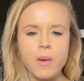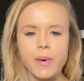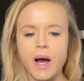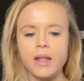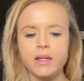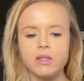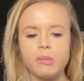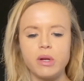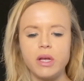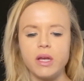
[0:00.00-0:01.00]
but I like to
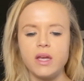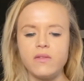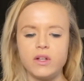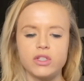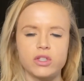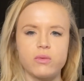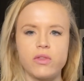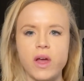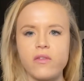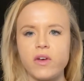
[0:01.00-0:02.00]
put it even just with
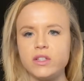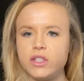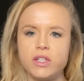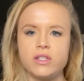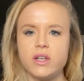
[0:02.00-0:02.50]
like veggies